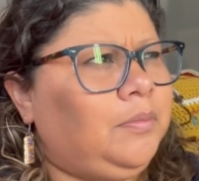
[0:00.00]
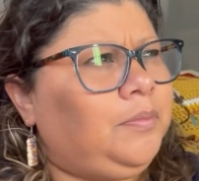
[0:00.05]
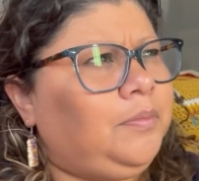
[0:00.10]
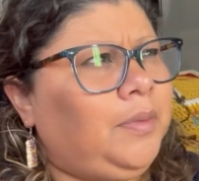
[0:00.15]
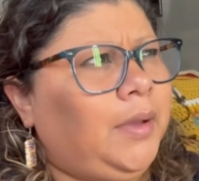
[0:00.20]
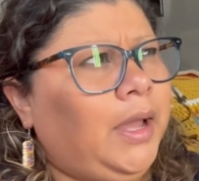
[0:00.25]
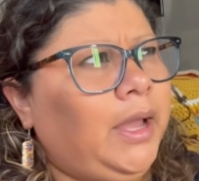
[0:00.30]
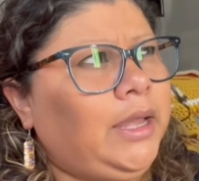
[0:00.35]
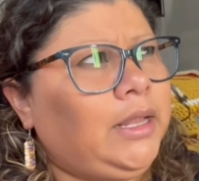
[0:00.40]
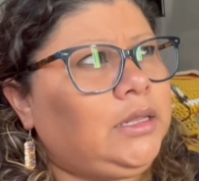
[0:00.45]

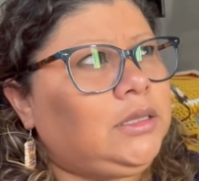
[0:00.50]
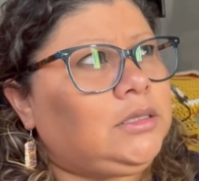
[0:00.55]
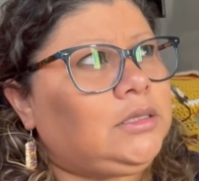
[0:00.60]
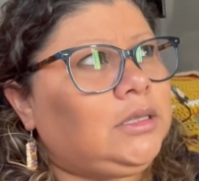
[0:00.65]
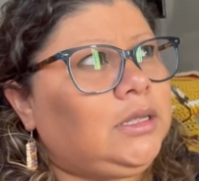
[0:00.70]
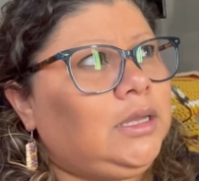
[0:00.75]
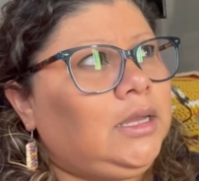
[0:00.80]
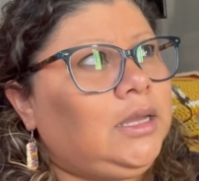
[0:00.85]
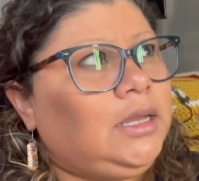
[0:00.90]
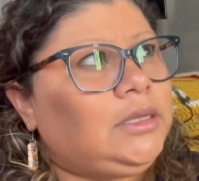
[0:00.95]
But,
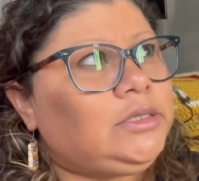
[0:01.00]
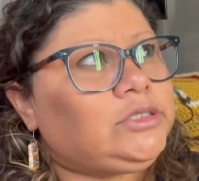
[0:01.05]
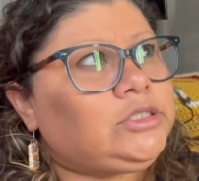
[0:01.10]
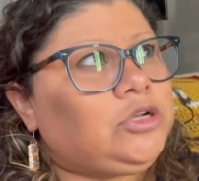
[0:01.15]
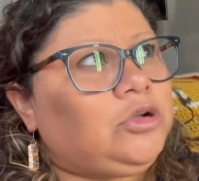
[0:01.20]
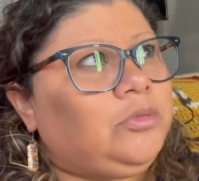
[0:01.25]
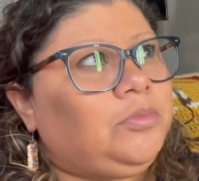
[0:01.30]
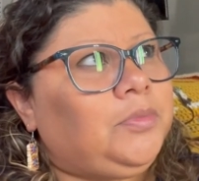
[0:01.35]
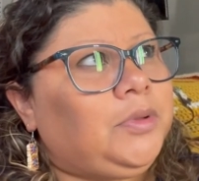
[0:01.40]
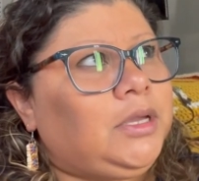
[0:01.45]
it's
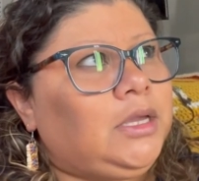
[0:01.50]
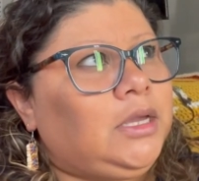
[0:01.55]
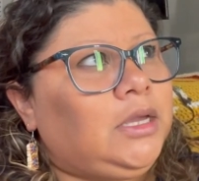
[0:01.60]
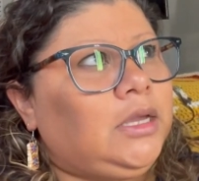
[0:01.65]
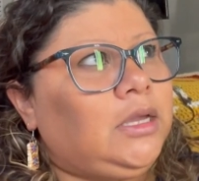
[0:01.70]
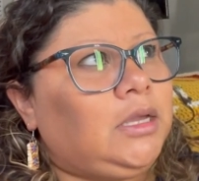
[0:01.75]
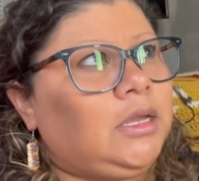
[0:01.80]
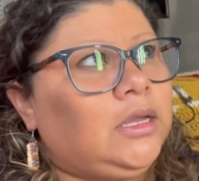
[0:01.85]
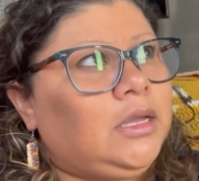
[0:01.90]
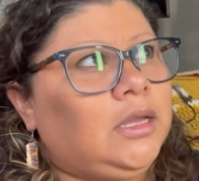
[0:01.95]
going to
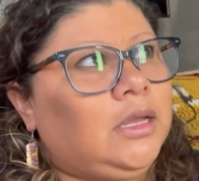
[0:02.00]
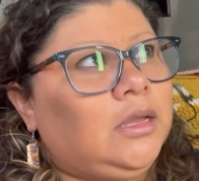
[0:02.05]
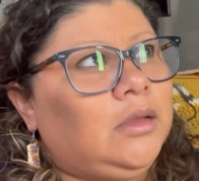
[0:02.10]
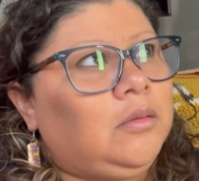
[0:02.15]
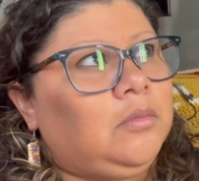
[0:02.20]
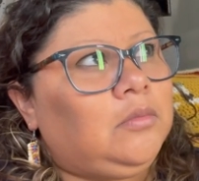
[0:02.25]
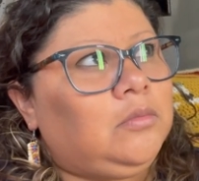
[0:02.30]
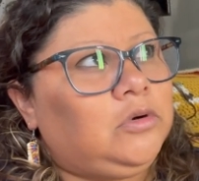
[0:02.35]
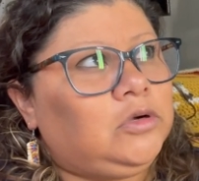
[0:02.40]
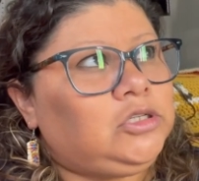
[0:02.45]
be
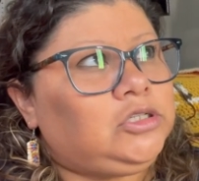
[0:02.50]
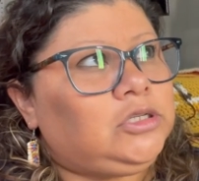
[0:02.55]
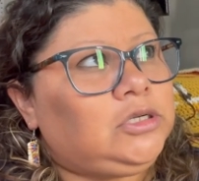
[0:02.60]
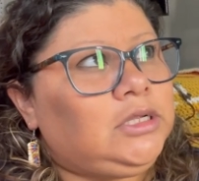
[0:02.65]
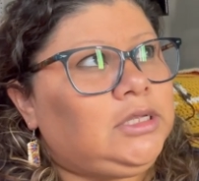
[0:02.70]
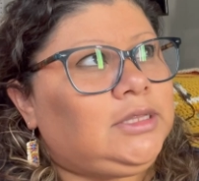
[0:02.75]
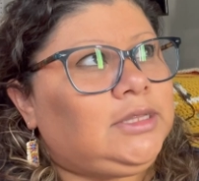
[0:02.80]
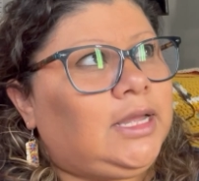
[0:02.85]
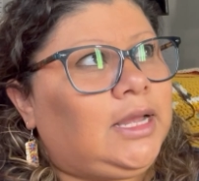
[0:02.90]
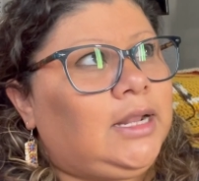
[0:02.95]

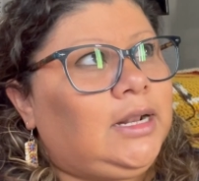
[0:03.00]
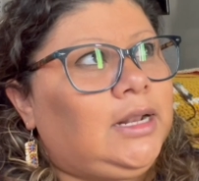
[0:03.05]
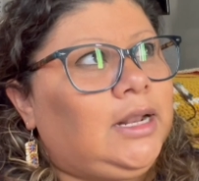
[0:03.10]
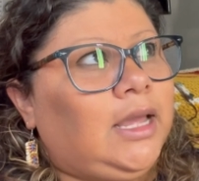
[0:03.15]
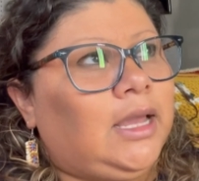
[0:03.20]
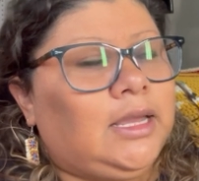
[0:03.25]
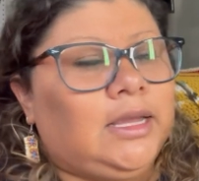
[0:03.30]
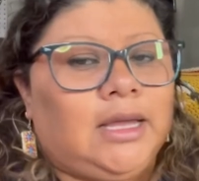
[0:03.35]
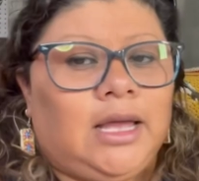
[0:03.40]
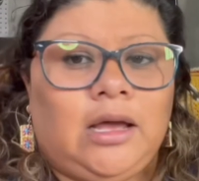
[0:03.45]
mostly that
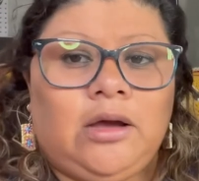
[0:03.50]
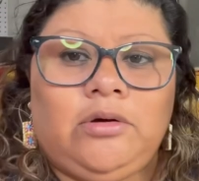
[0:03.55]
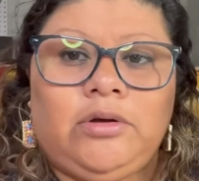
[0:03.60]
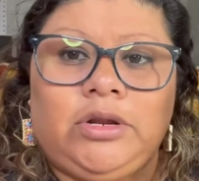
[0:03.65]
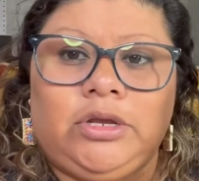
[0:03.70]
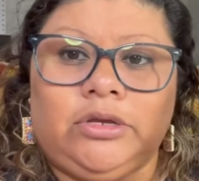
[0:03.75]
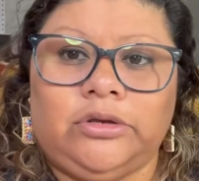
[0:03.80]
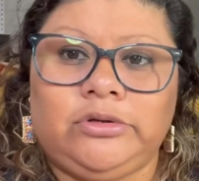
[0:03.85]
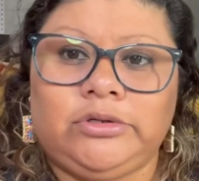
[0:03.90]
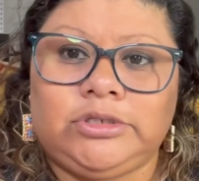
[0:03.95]
light I'm going
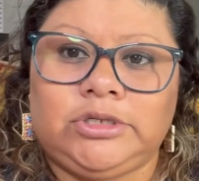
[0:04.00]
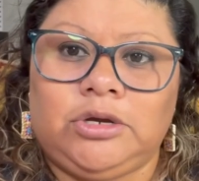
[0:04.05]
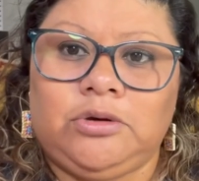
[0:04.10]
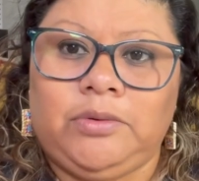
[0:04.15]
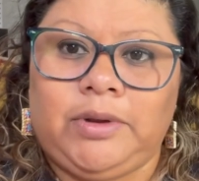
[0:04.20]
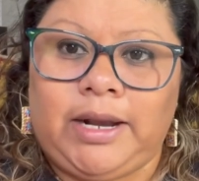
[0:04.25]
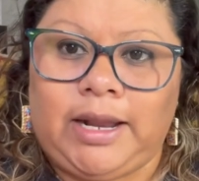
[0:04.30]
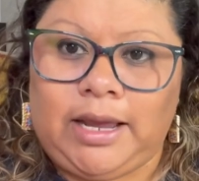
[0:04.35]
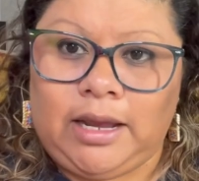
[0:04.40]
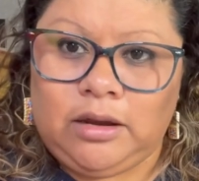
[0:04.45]
to use
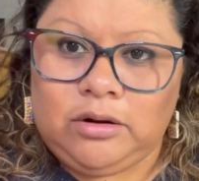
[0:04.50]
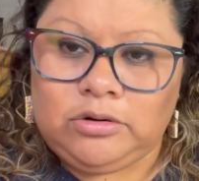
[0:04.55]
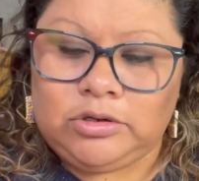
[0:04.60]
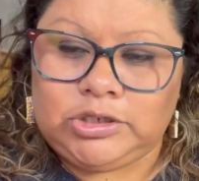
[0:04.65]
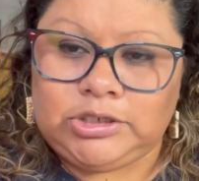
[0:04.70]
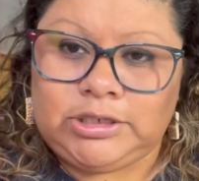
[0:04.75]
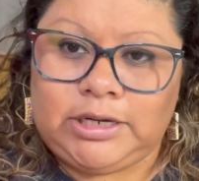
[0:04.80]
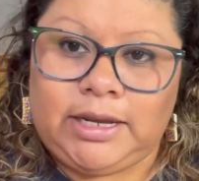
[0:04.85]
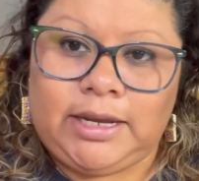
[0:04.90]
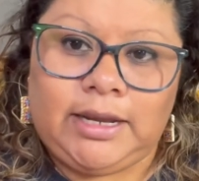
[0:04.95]
when I
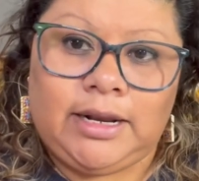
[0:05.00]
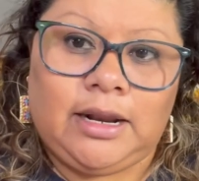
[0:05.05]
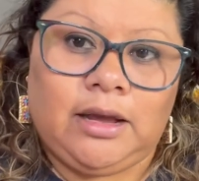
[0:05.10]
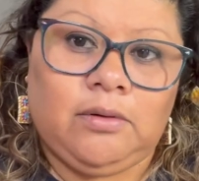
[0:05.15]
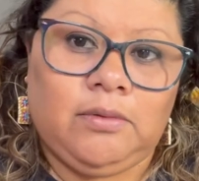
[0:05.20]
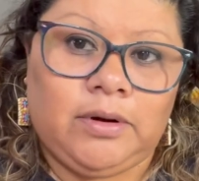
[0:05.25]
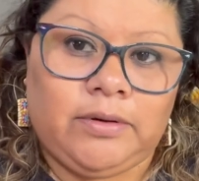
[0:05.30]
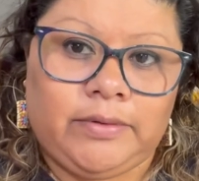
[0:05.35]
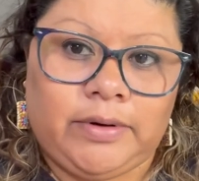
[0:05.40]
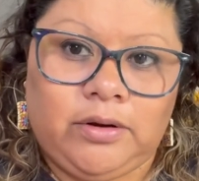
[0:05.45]
crochet and I
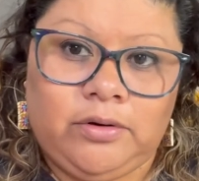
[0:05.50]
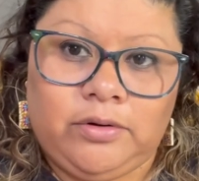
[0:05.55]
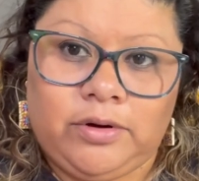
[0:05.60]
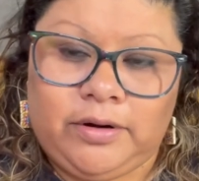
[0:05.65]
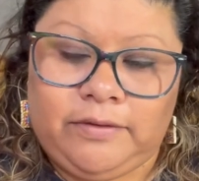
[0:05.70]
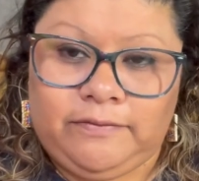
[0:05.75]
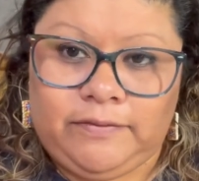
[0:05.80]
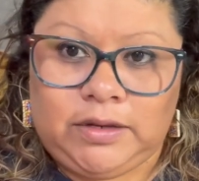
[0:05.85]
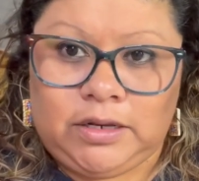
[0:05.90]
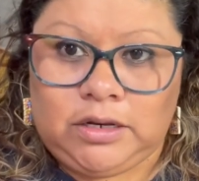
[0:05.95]
want to record
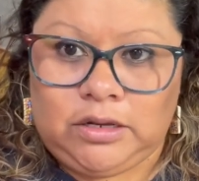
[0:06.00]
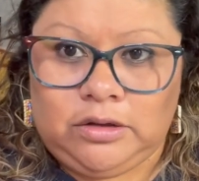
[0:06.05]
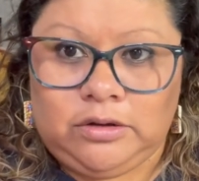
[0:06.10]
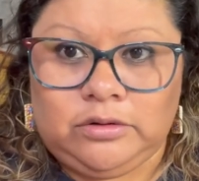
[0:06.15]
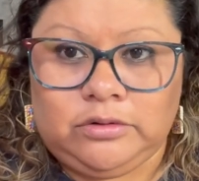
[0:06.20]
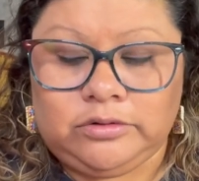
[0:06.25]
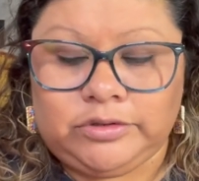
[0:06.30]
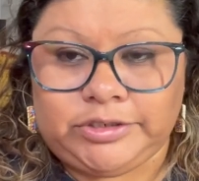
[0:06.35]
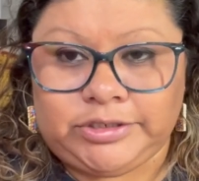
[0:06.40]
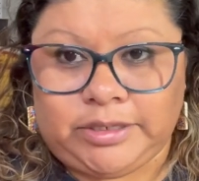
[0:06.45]
a video
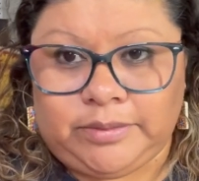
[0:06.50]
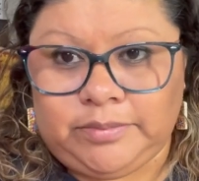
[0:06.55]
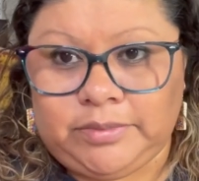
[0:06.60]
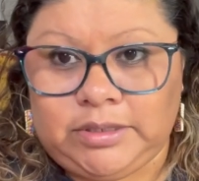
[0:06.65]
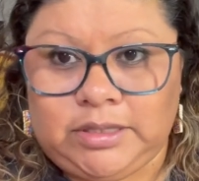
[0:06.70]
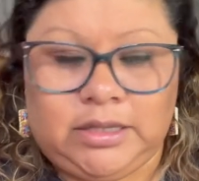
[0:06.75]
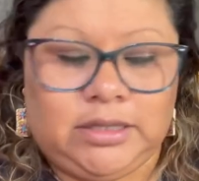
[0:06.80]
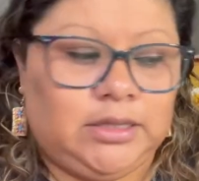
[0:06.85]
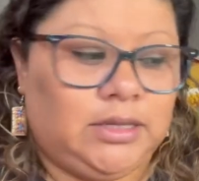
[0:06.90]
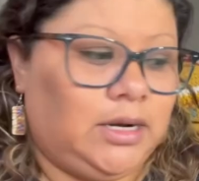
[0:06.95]
or
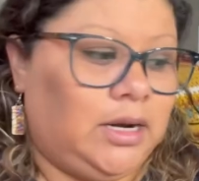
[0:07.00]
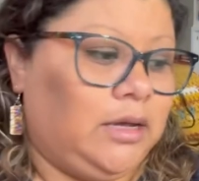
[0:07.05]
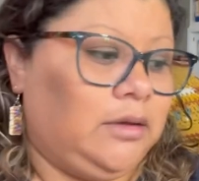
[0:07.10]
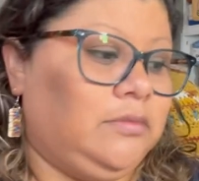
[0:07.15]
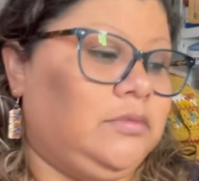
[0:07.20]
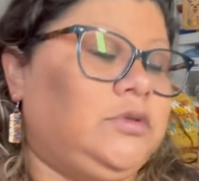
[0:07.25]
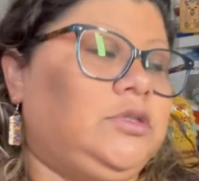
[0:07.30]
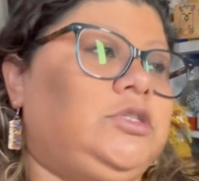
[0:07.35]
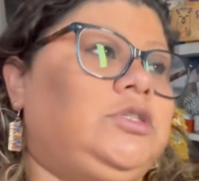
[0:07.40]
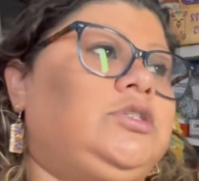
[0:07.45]
something that I
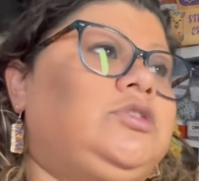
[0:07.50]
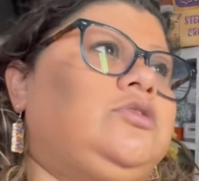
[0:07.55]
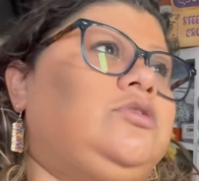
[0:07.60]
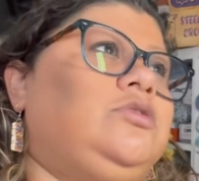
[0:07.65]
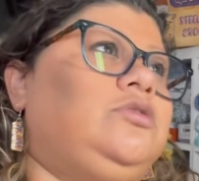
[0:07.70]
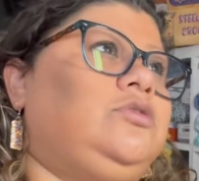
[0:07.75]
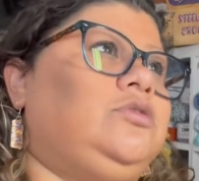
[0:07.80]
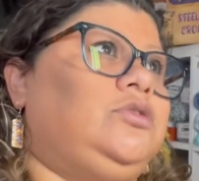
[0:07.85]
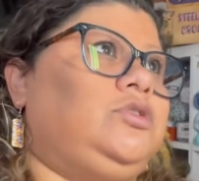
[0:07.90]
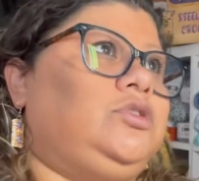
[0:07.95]
was just going to